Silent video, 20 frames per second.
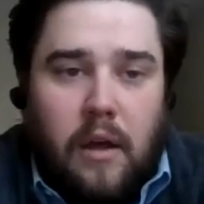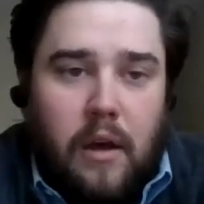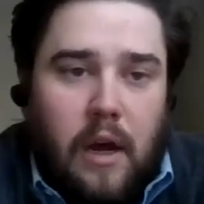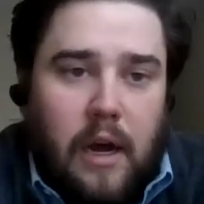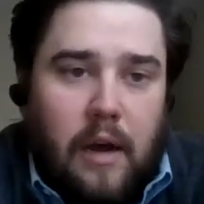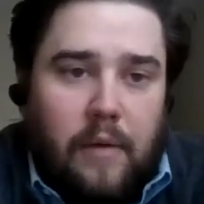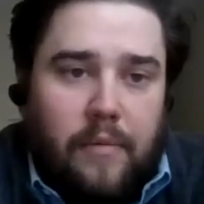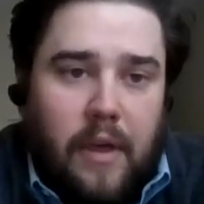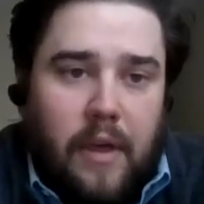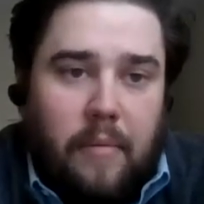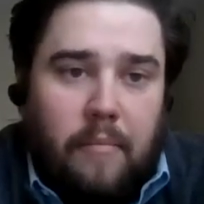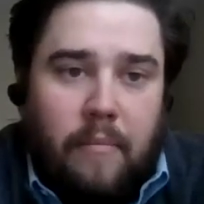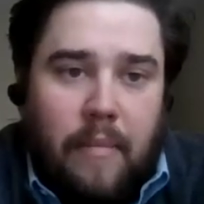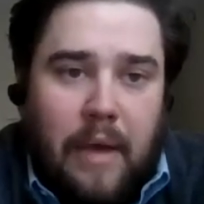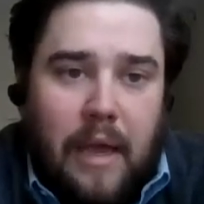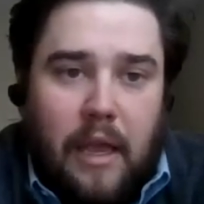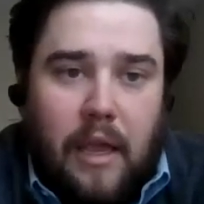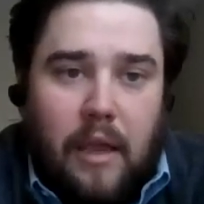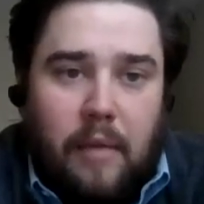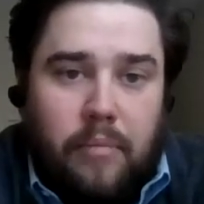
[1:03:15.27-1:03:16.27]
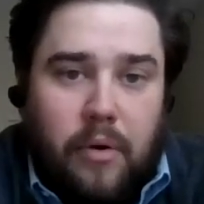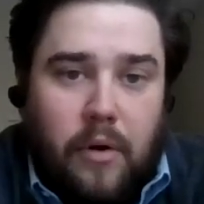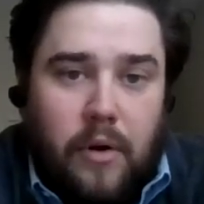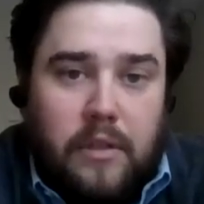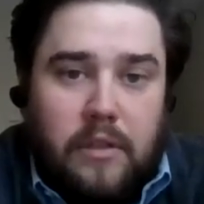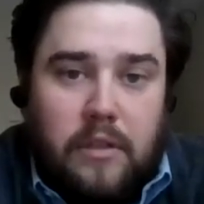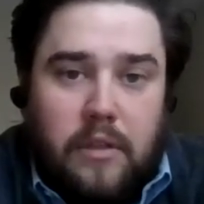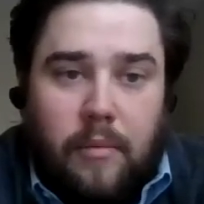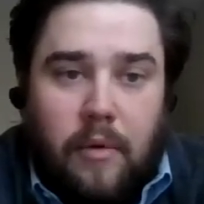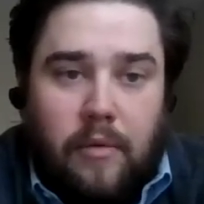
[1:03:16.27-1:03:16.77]
that may
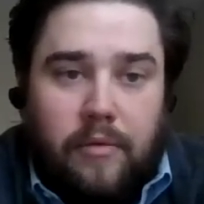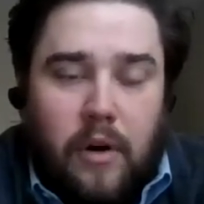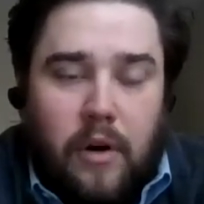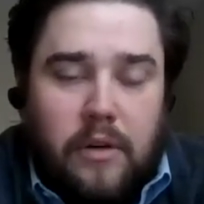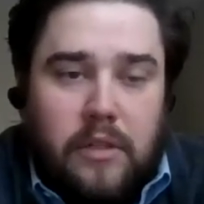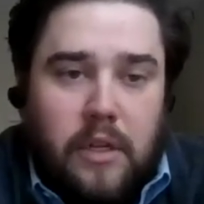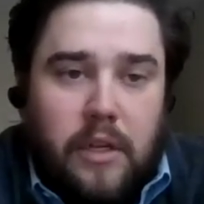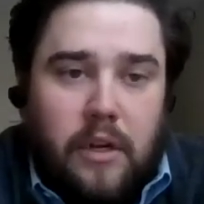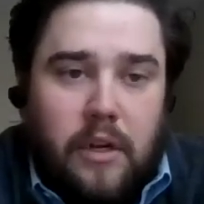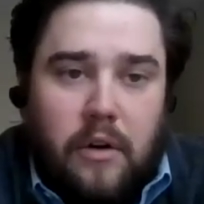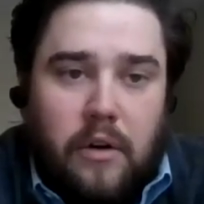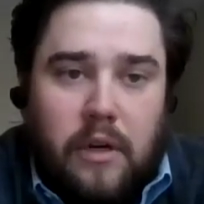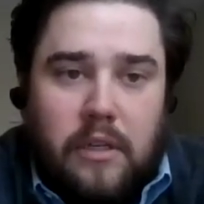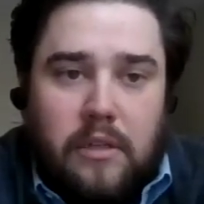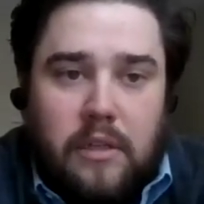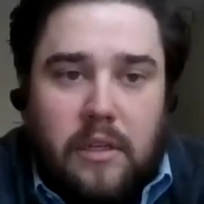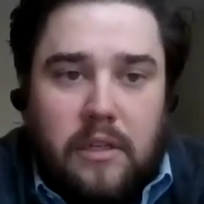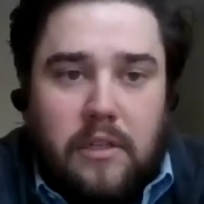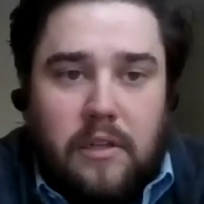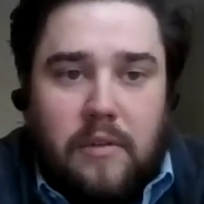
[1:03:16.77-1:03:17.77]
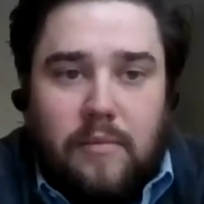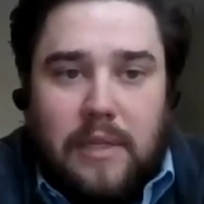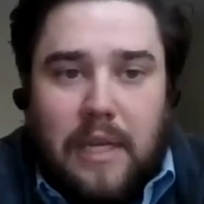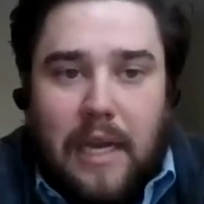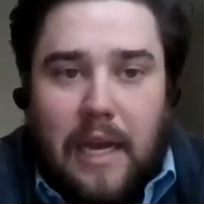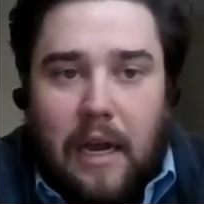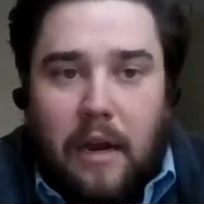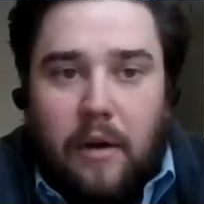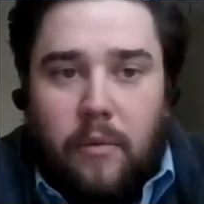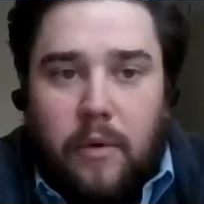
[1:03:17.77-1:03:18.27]
put some of our security systems
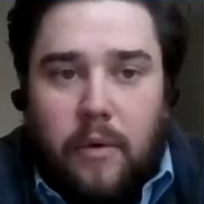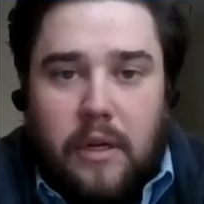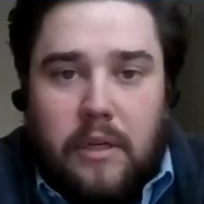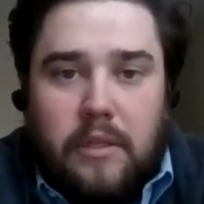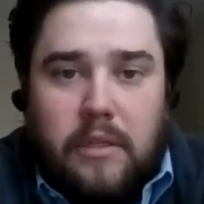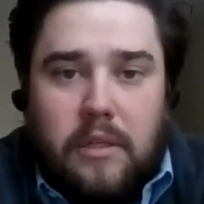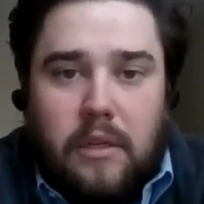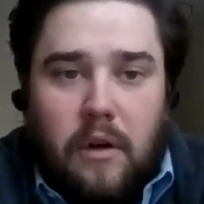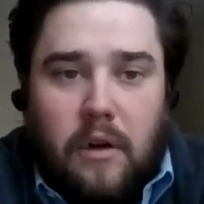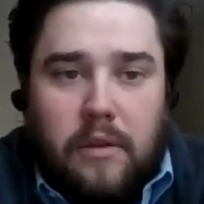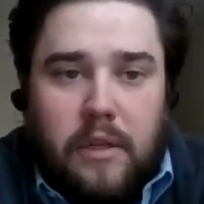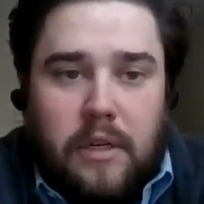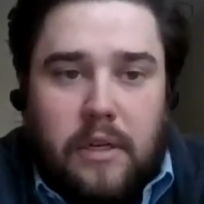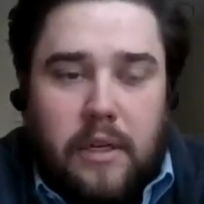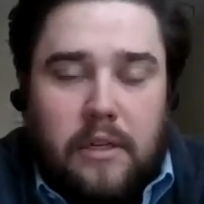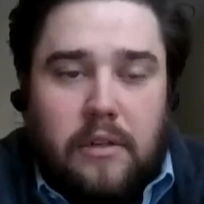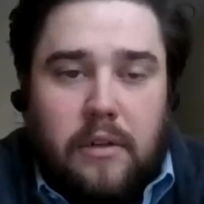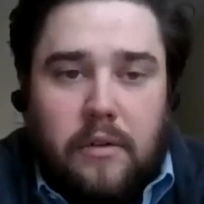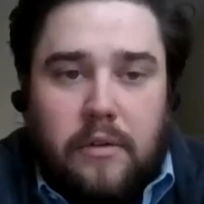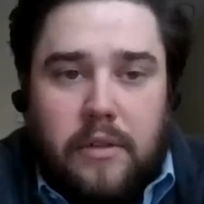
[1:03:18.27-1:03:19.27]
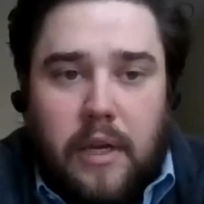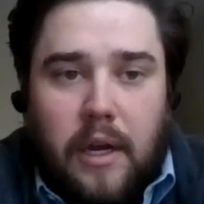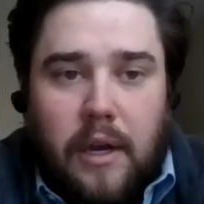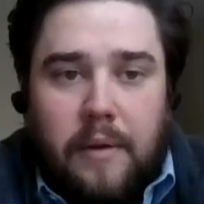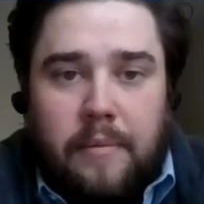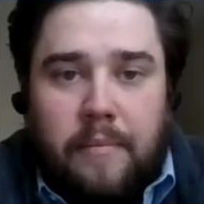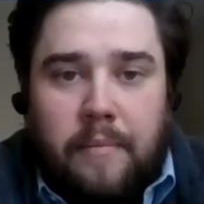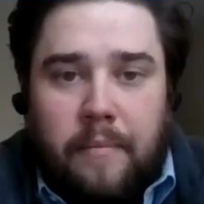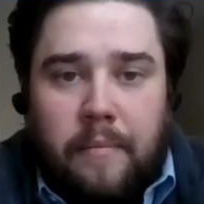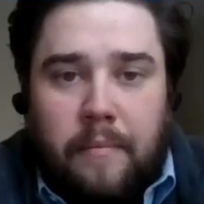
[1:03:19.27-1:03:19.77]
at risk on the digital side.